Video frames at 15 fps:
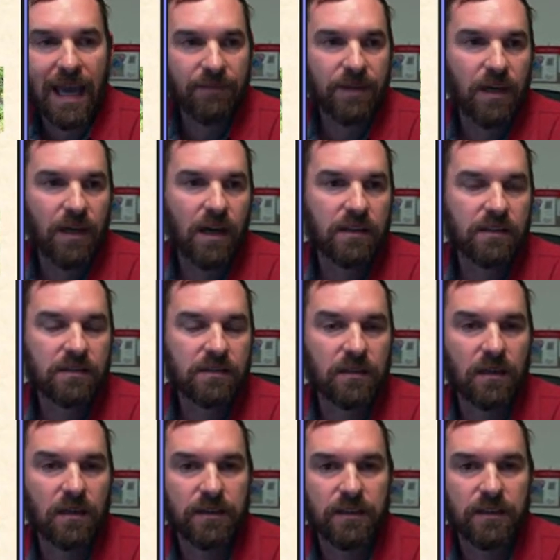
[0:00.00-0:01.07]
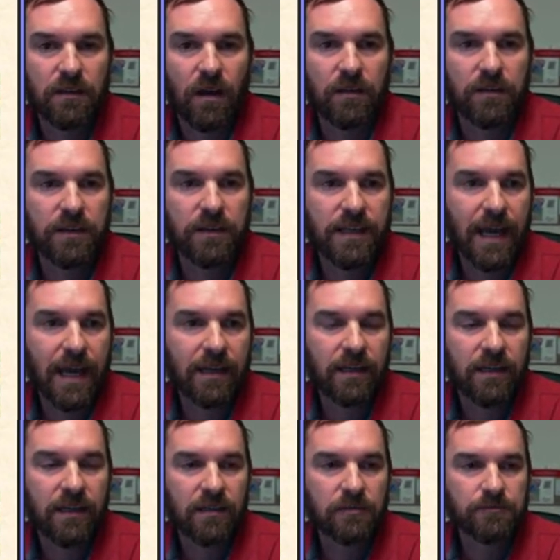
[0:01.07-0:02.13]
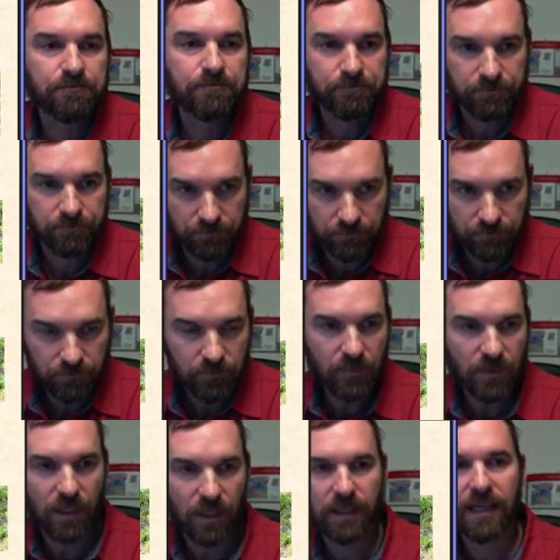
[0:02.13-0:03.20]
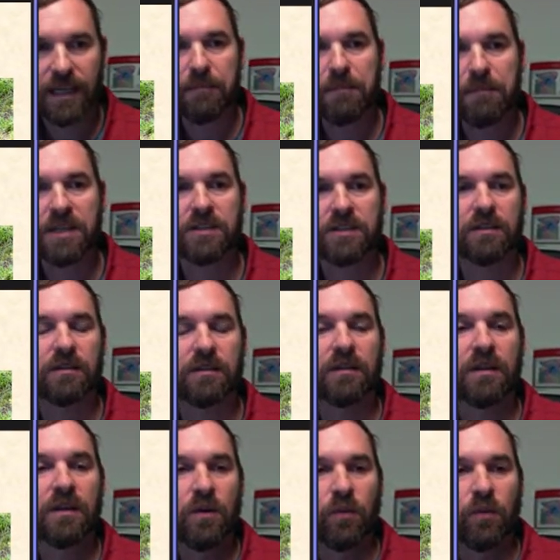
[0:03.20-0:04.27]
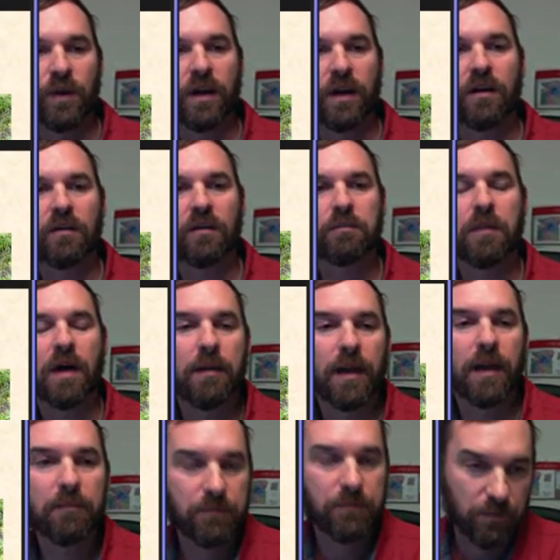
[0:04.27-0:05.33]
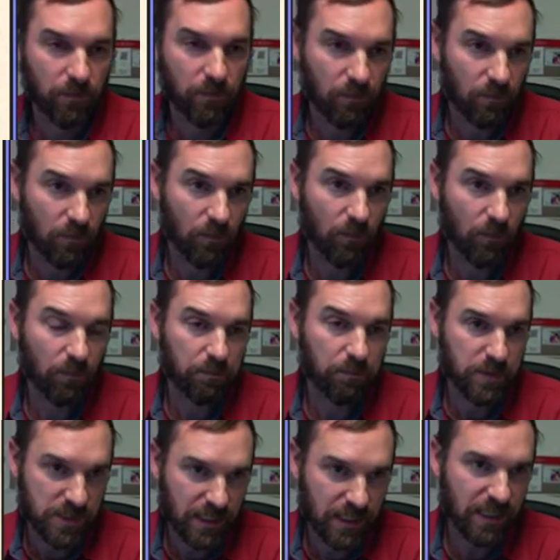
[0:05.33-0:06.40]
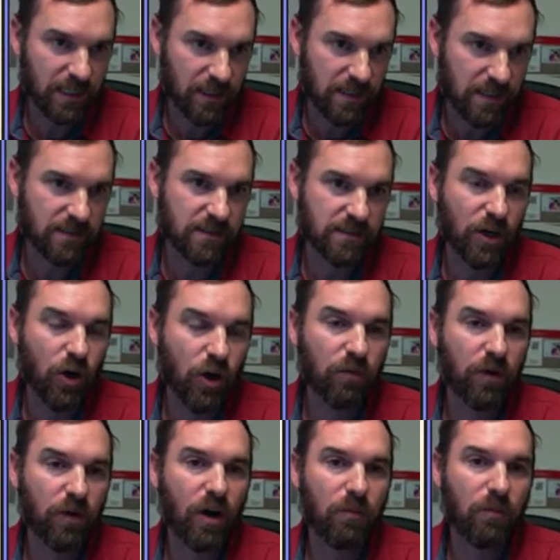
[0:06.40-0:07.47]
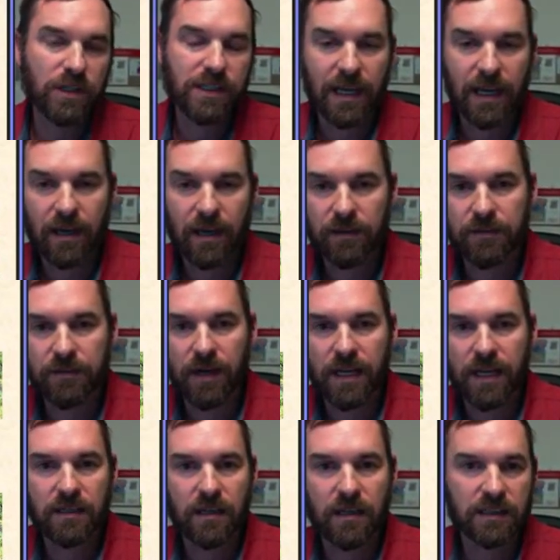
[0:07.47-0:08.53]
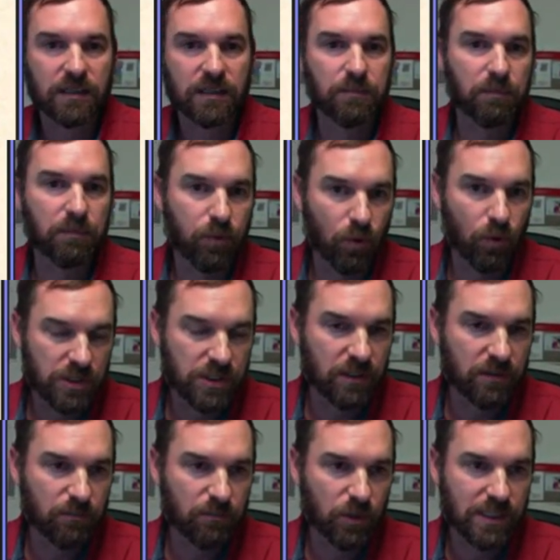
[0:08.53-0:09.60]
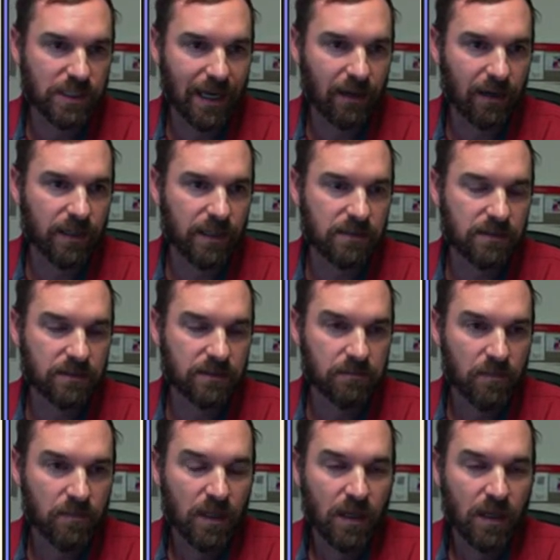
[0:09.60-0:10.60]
caveats on the on the data here. Again, I mentioned we are I am presenting these as an overall mortality rate, not the proportion of mortalities.